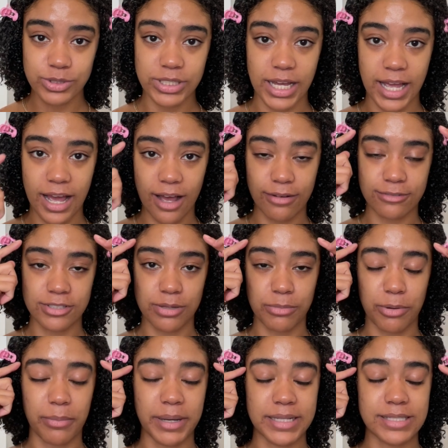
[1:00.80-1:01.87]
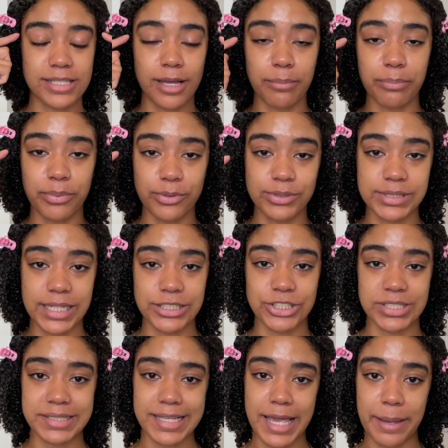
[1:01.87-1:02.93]
I have some of my temples that
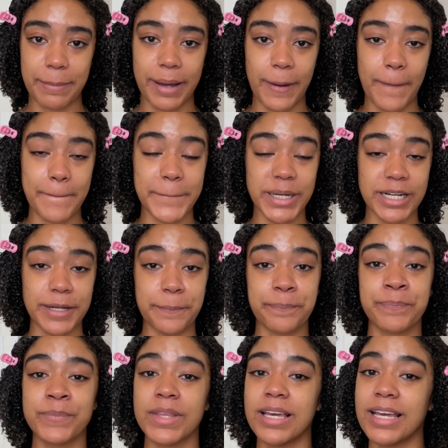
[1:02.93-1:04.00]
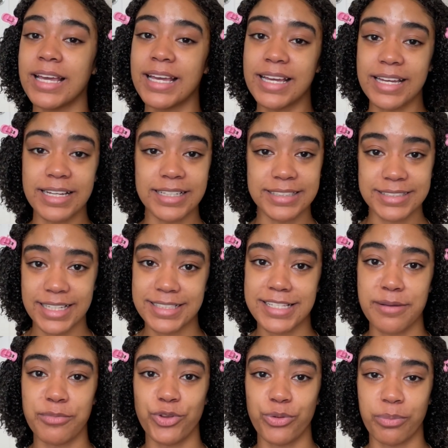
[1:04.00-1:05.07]
just came out, but it is that
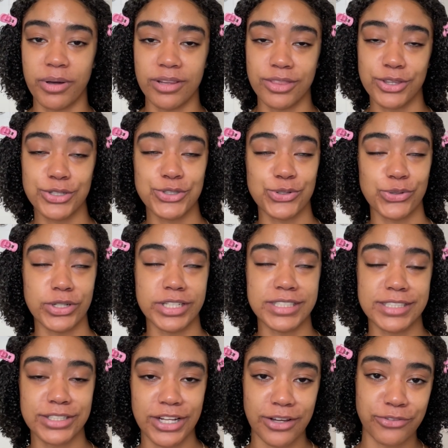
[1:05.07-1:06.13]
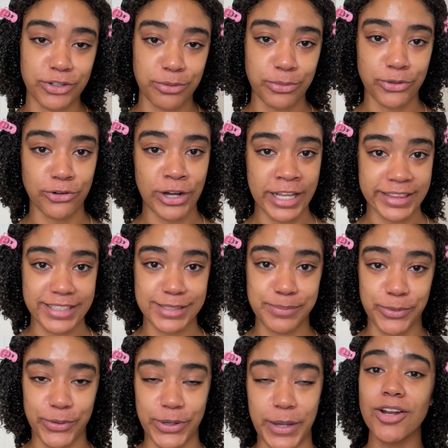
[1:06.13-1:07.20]
time of the month, so it is inevitable at this
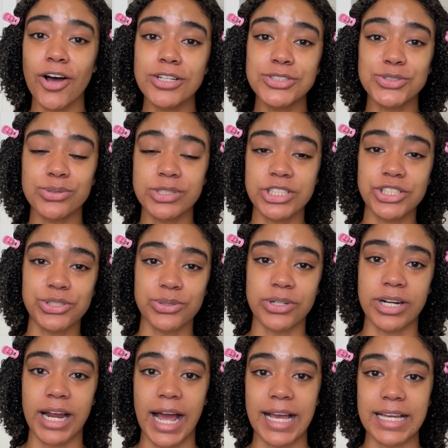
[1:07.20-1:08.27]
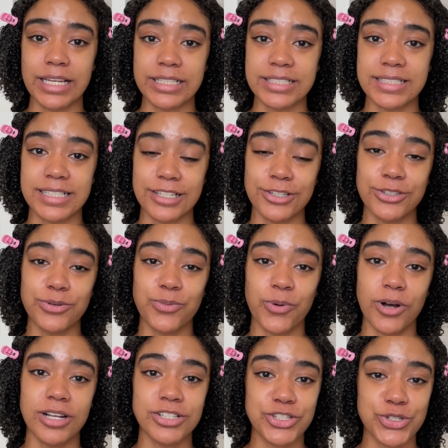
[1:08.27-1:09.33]
point. Long story short, I still
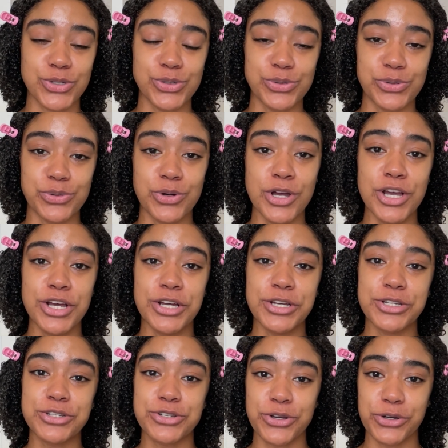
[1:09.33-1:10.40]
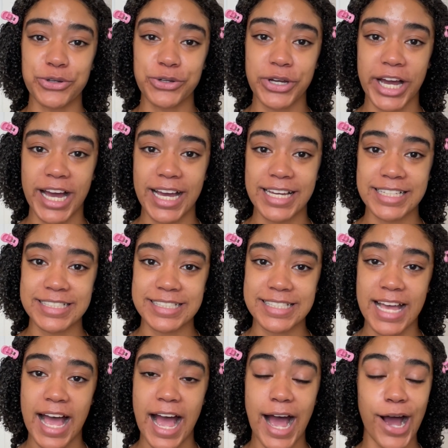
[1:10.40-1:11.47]
want to show you guys
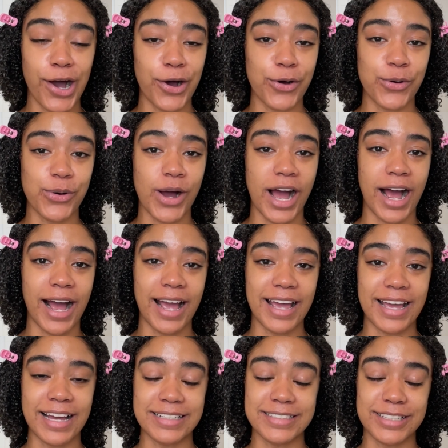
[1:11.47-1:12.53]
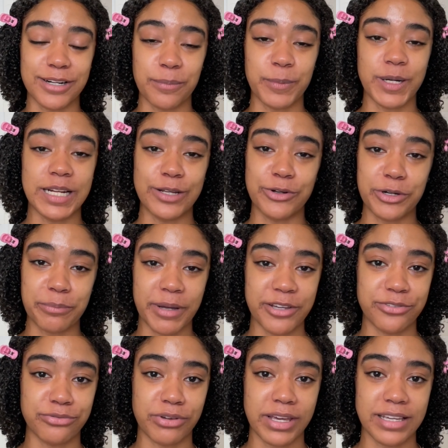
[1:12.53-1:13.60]
how I ended up clearing my
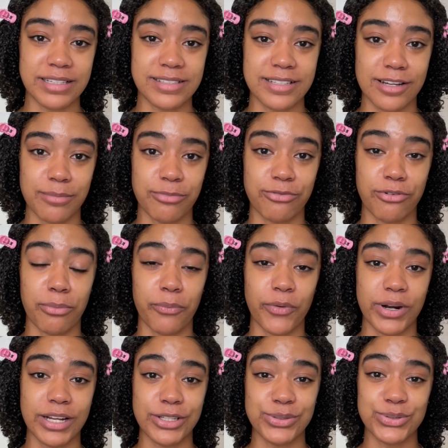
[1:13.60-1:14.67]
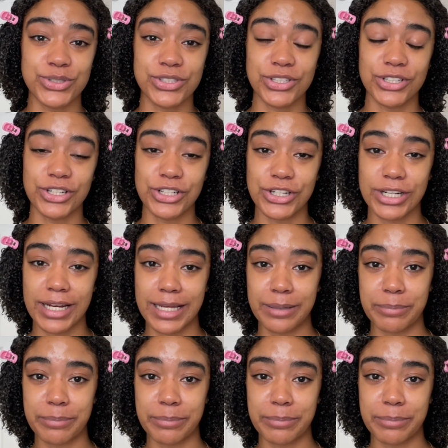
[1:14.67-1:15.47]
face up from what it used to look like